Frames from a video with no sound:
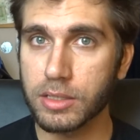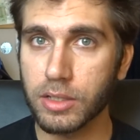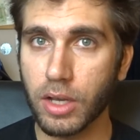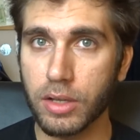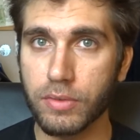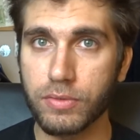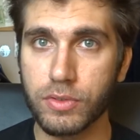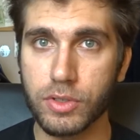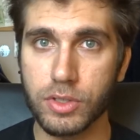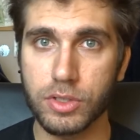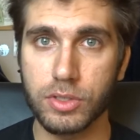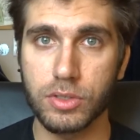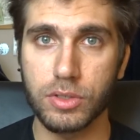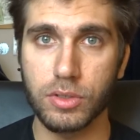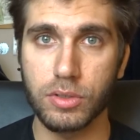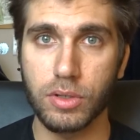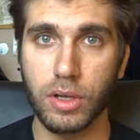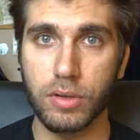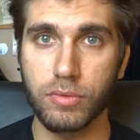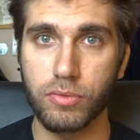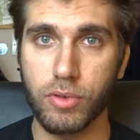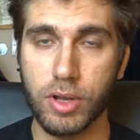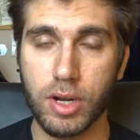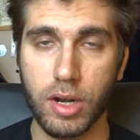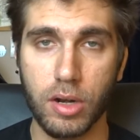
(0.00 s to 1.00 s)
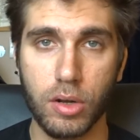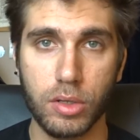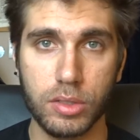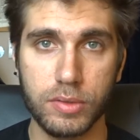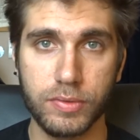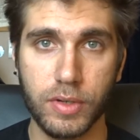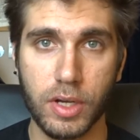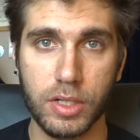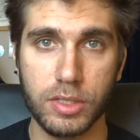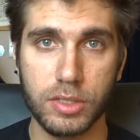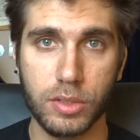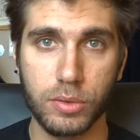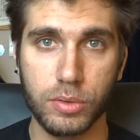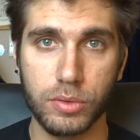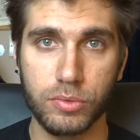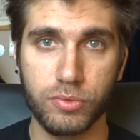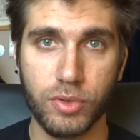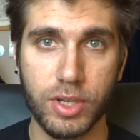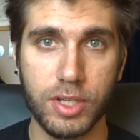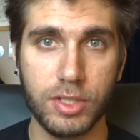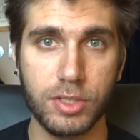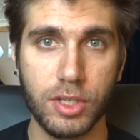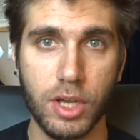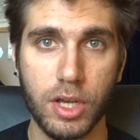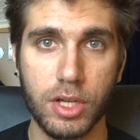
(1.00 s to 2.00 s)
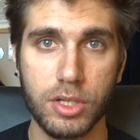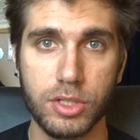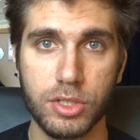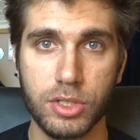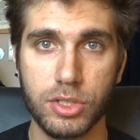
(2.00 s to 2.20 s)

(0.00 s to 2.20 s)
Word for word: I've read a lot of articles and research